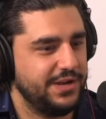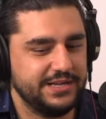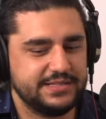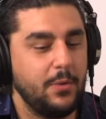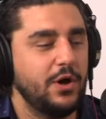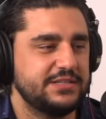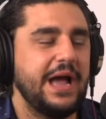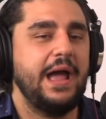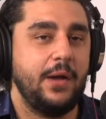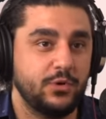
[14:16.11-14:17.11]
because cool. that was
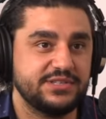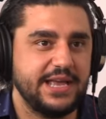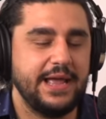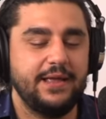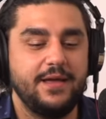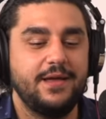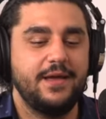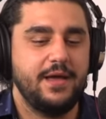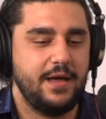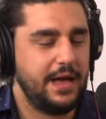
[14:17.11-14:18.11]
I, I will say,
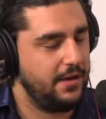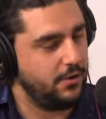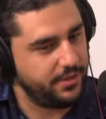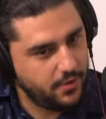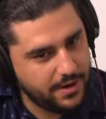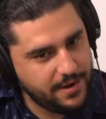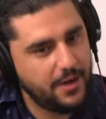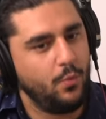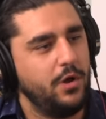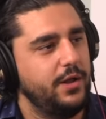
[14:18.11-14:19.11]
although I'm
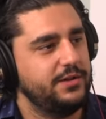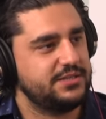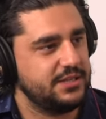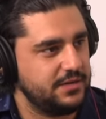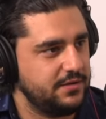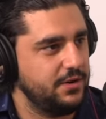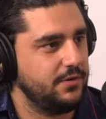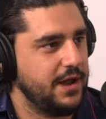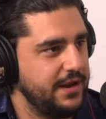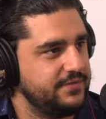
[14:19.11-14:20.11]
not one to you know
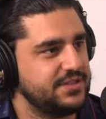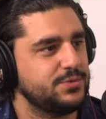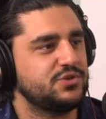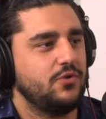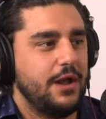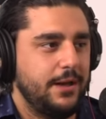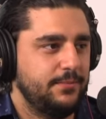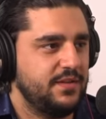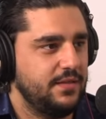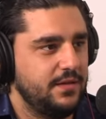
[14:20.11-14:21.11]
kind of
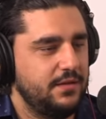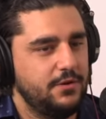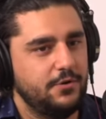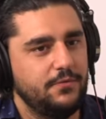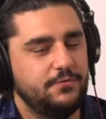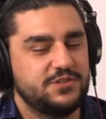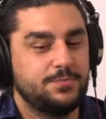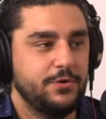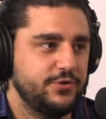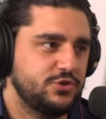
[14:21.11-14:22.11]
subscribe to the you know
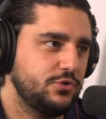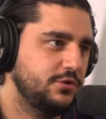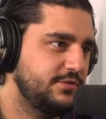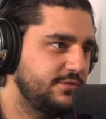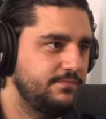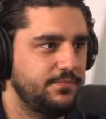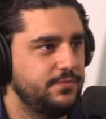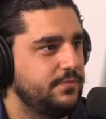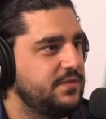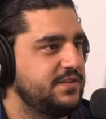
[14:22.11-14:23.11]
spiritual
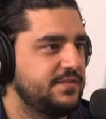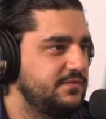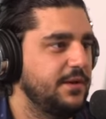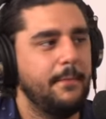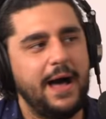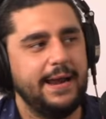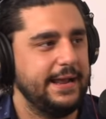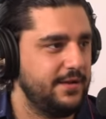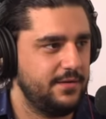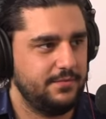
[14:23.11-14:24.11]

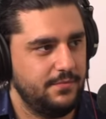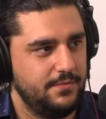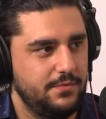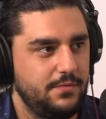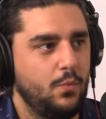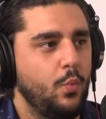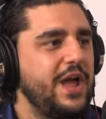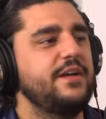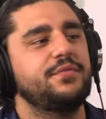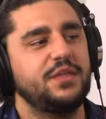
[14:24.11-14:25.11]
demonic
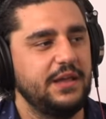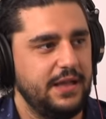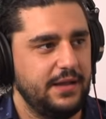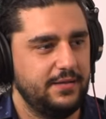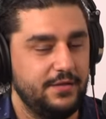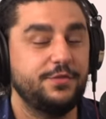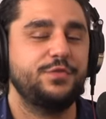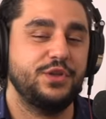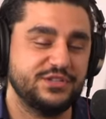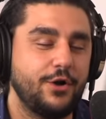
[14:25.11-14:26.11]
way of thinking.
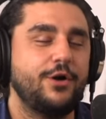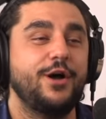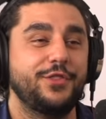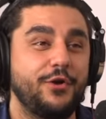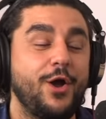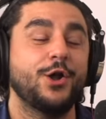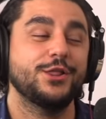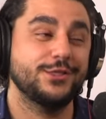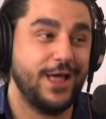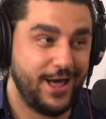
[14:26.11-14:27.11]
Yeah. These are there are a
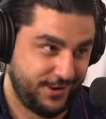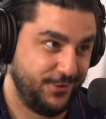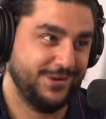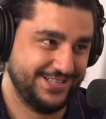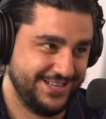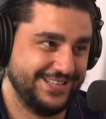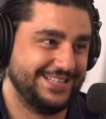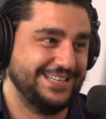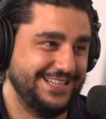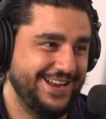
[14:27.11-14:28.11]
lot of coincidences